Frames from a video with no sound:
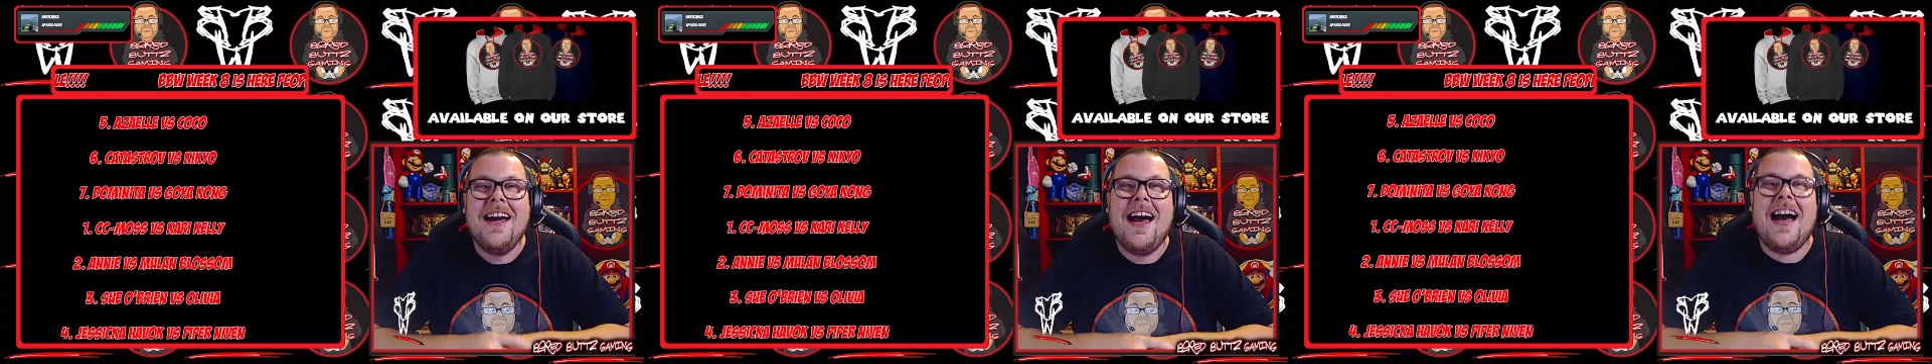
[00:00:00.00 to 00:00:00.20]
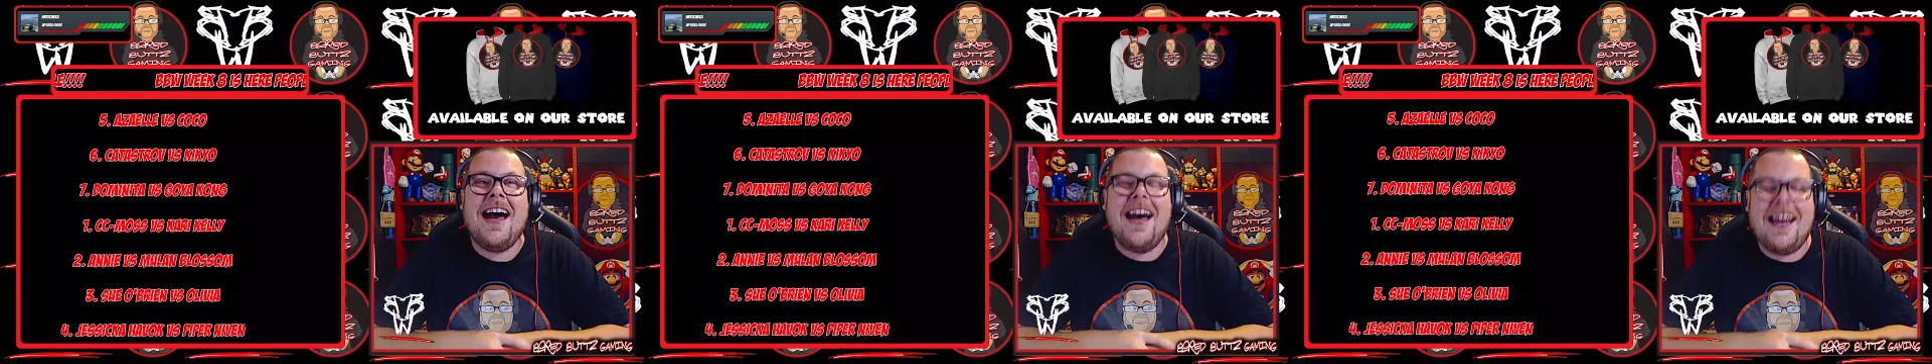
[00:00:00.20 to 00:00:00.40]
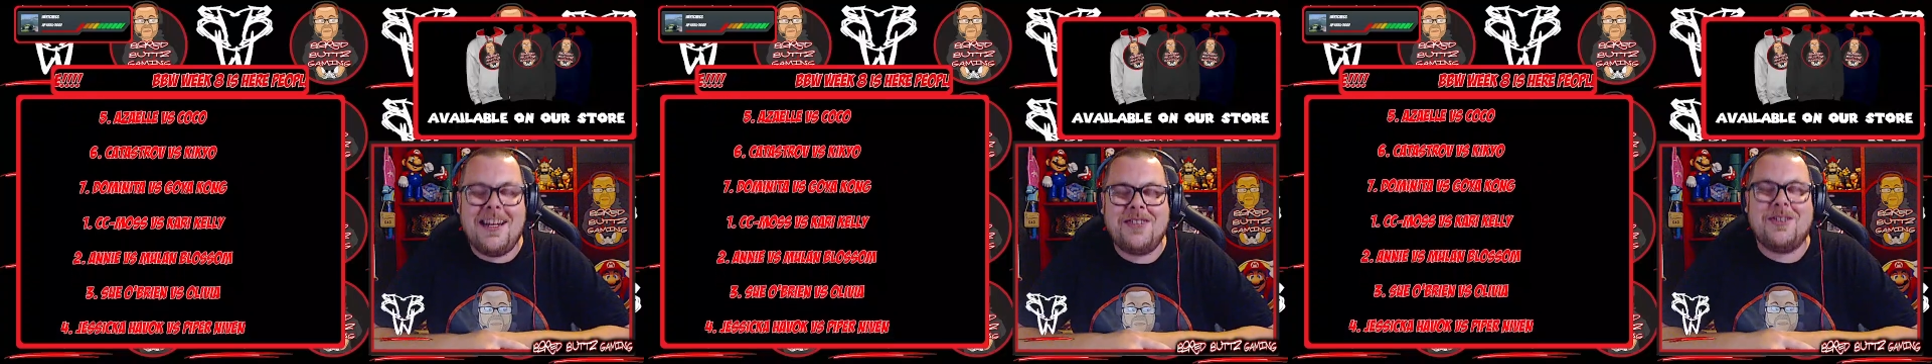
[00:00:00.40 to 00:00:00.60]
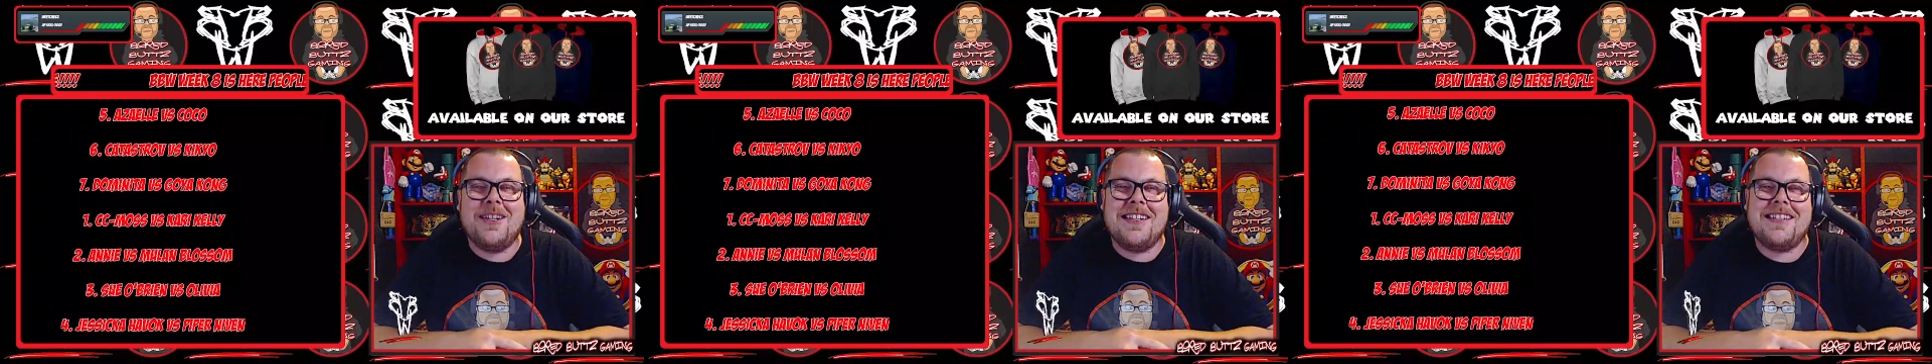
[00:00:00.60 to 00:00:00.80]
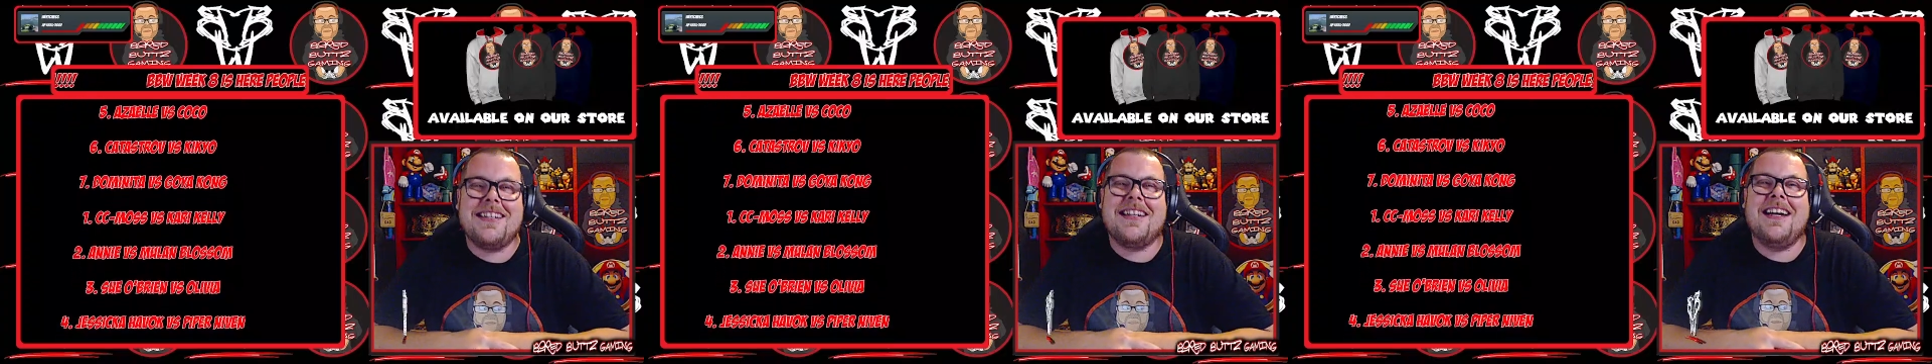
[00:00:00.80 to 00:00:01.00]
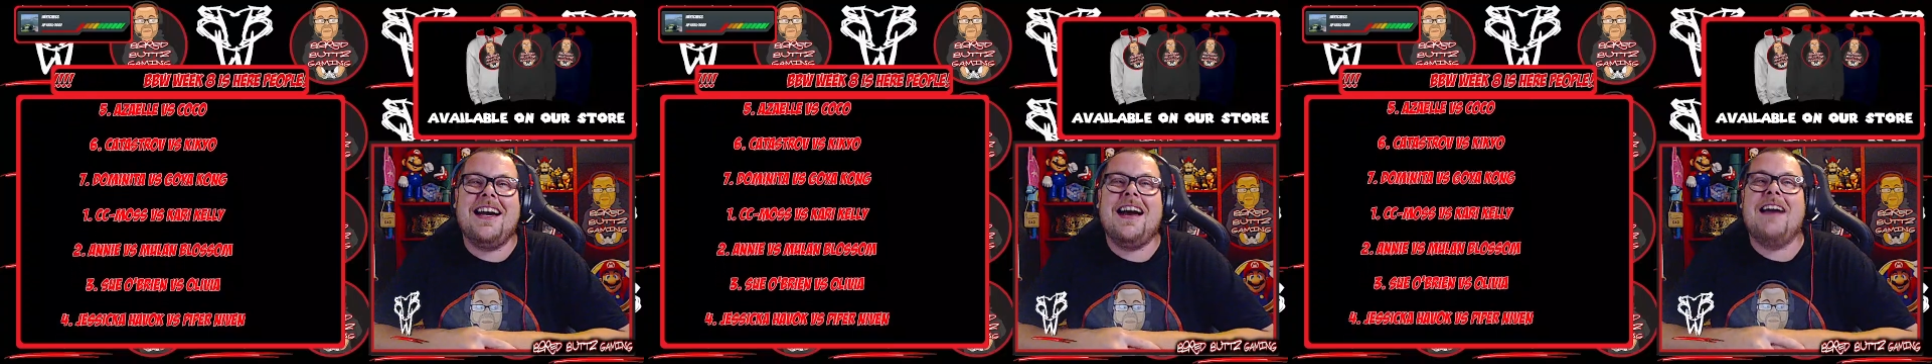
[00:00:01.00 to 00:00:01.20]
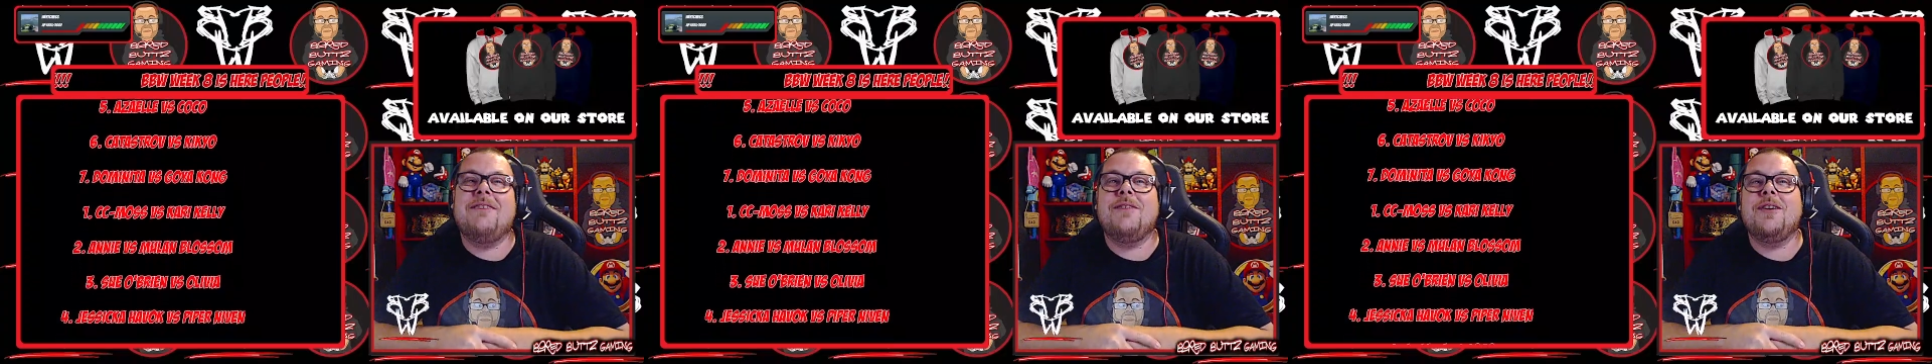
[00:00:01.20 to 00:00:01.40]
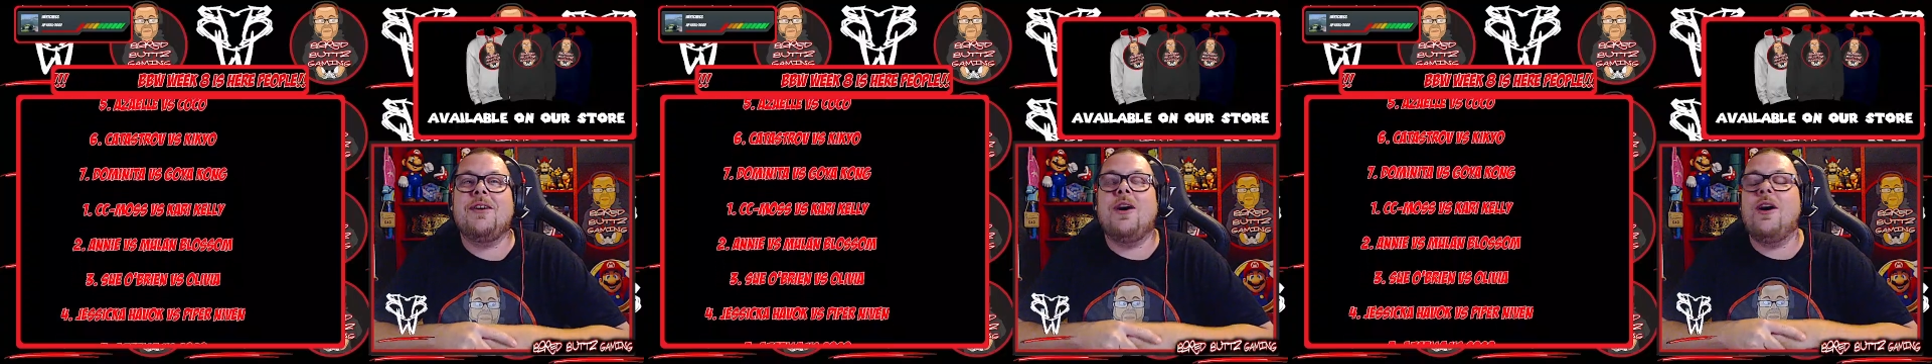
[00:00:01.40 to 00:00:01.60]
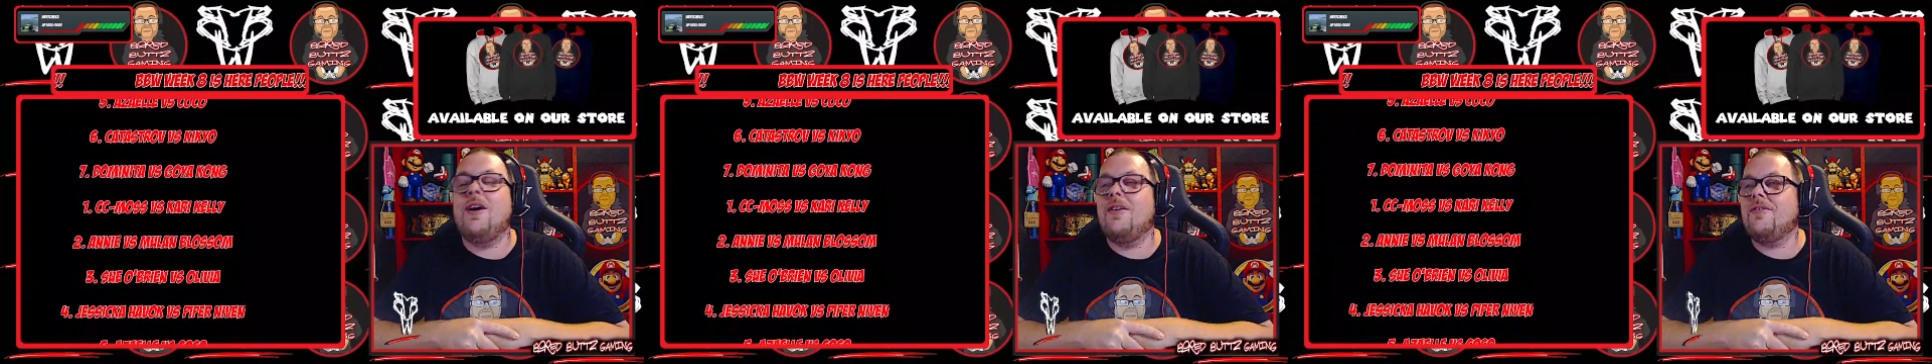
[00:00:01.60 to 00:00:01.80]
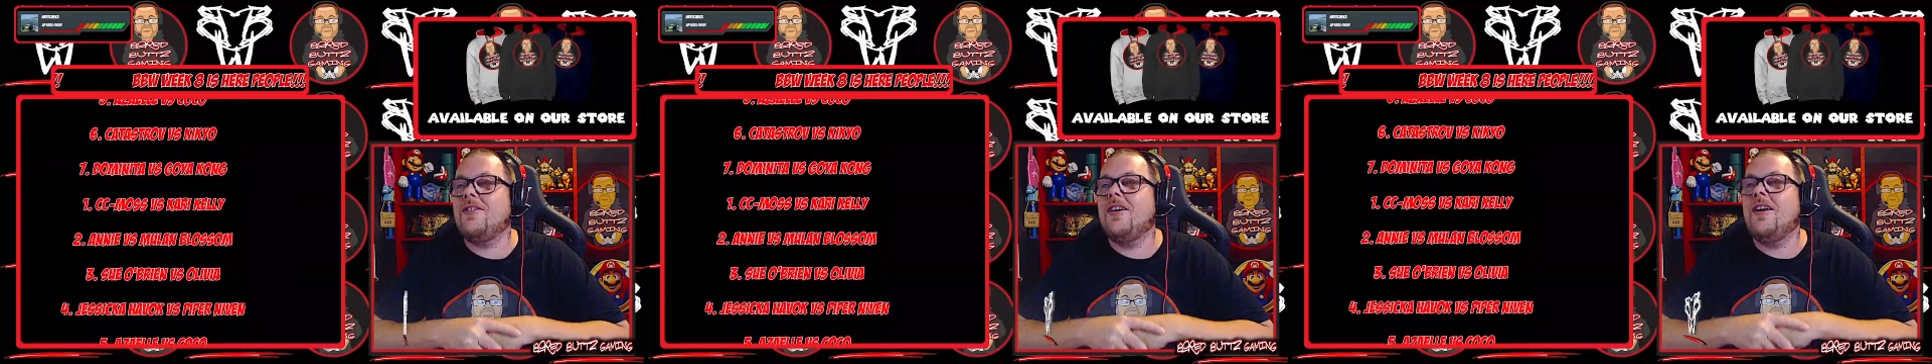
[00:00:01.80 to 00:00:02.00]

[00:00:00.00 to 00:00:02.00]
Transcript: at Jessicka Havok after